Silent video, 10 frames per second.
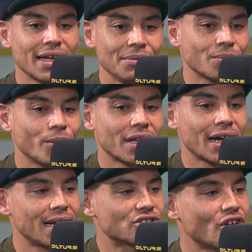was a working
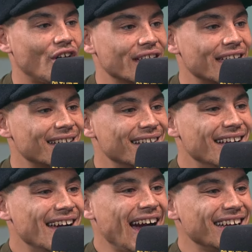class Geordie.
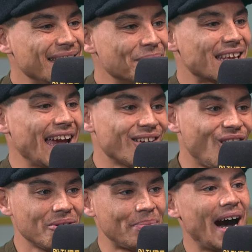And he was getting
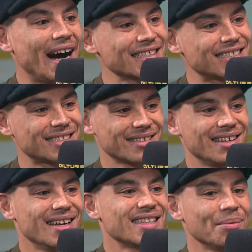all the parts
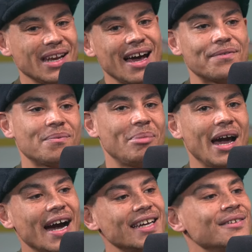that were left
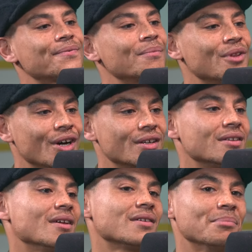behind from
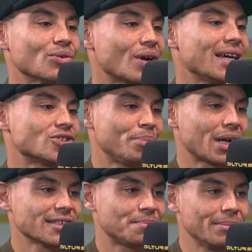the middle class, upper
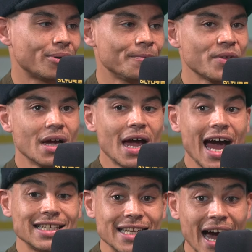class people.
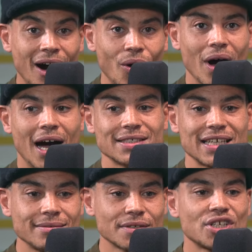And now, as
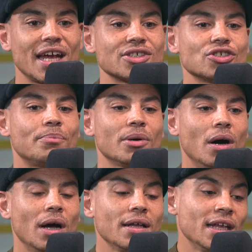times have changed and
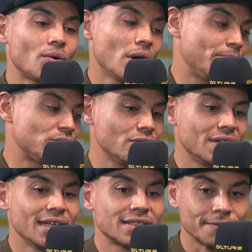equal
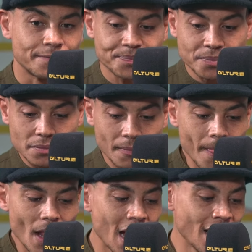opportunities
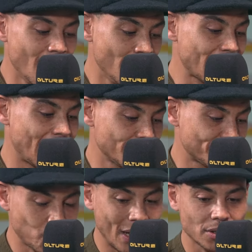have kind of
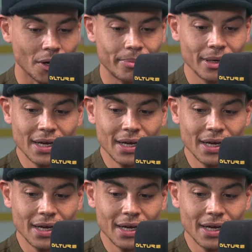swelled up,